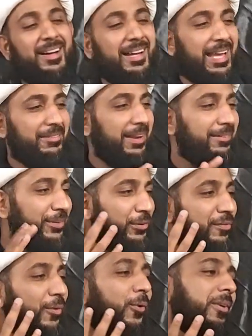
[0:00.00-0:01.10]
I have given
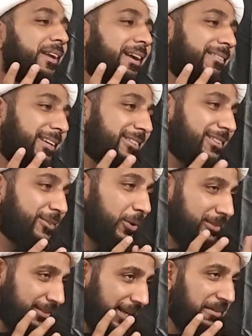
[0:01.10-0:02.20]
you 4 narrations on
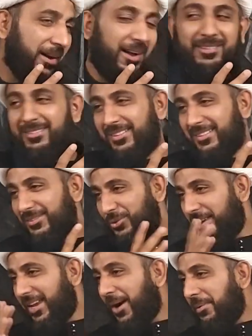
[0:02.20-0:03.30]
salawat.
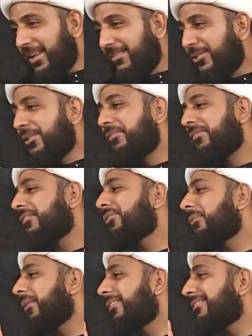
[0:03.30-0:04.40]
Today I will give you the 5th
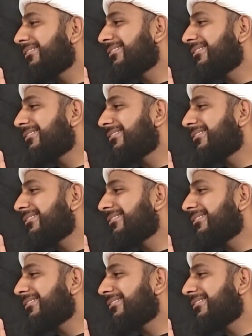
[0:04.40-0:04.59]
one.